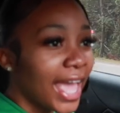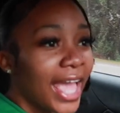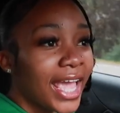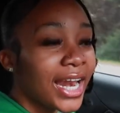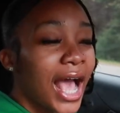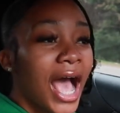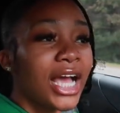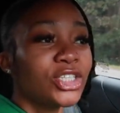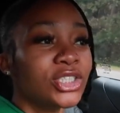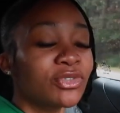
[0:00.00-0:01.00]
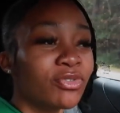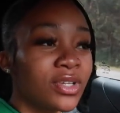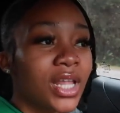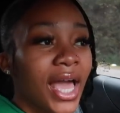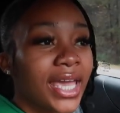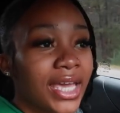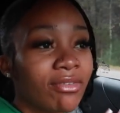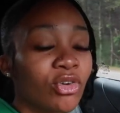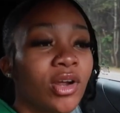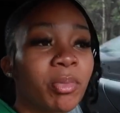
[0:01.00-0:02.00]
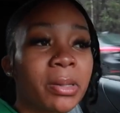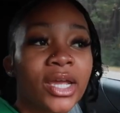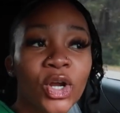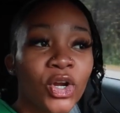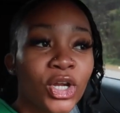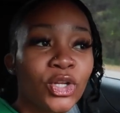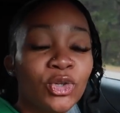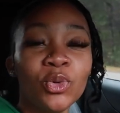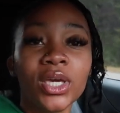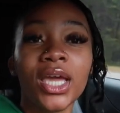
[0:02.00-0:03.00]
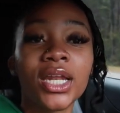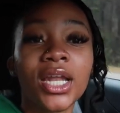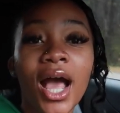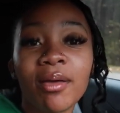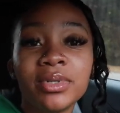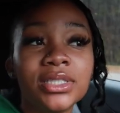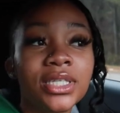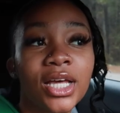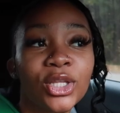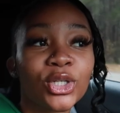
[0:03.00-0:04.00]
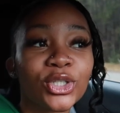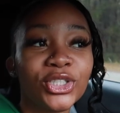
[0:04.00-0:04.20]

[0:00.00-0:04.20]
And I just feel like if you're a parent, you cannot be telling your